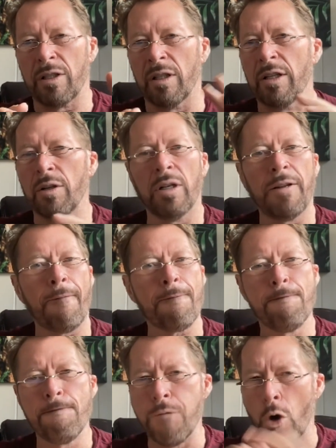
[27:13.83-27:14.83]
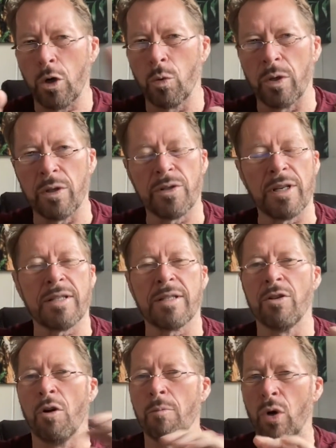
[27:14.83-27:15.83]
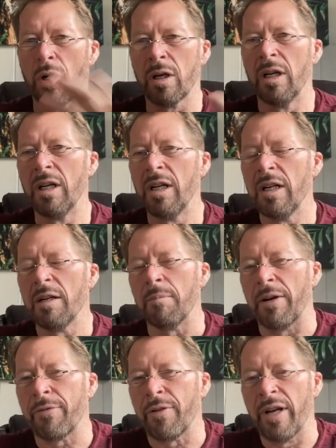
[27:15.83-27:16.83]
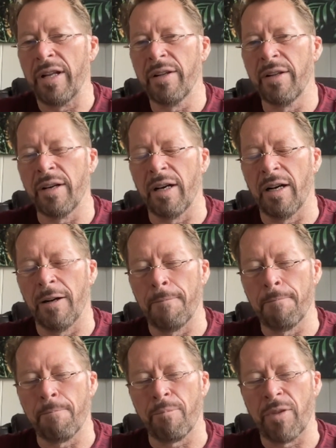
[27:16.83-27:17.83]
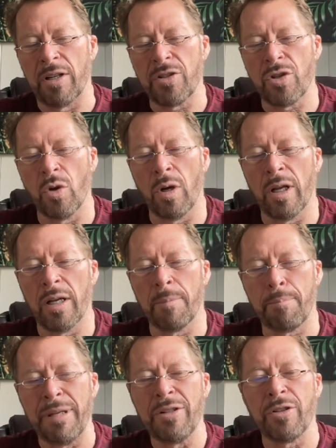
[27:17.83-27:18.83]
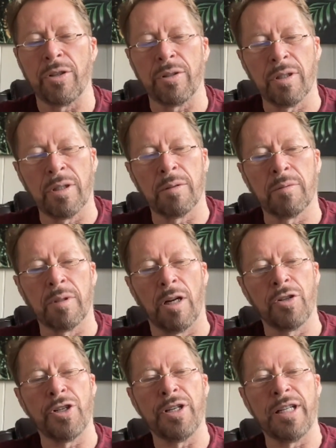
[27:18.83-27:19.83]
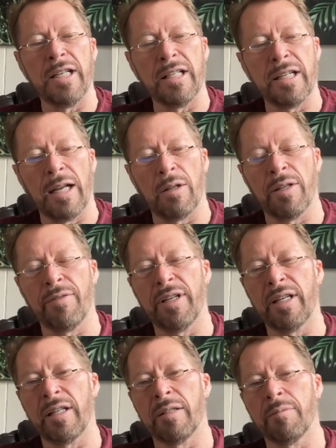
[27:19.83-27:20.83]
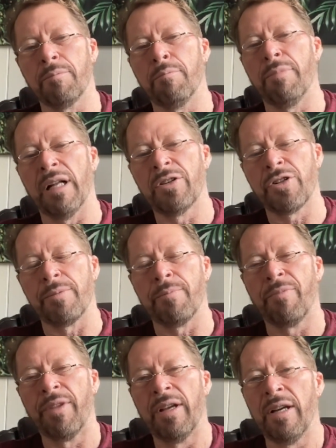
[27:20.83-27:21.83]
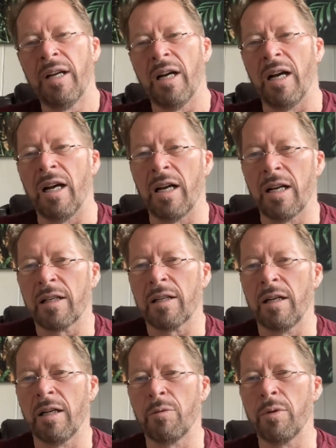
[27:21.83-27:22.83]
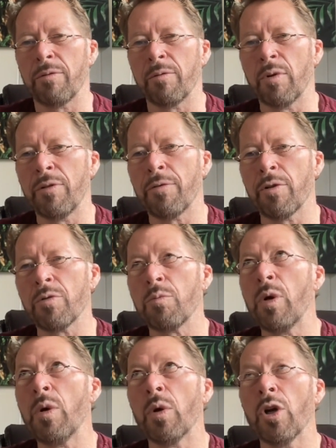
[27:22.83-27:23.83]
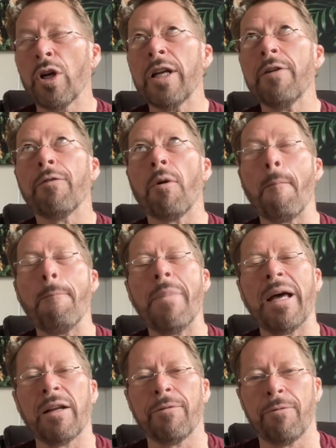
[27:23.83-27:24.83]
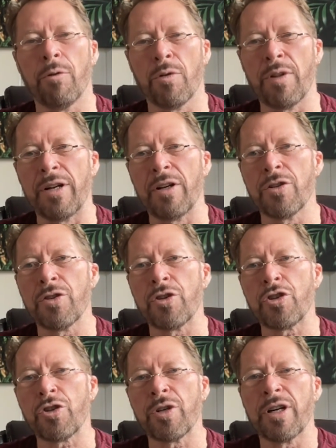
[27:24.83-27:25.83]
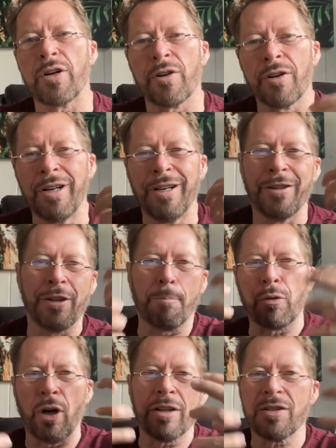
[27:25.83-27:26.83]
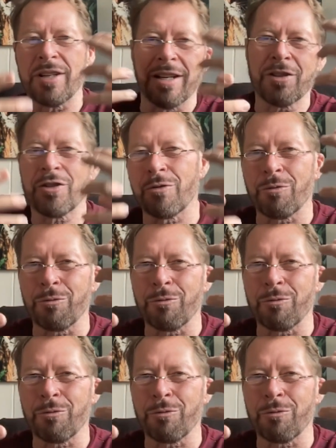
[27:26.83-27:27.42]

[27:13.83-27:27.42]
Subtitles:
Literally 4 words. It's no more. My friend, Sole Pinter, Argentinian now living in Belgium, we were looking for a metaphor that doesn't trigger the process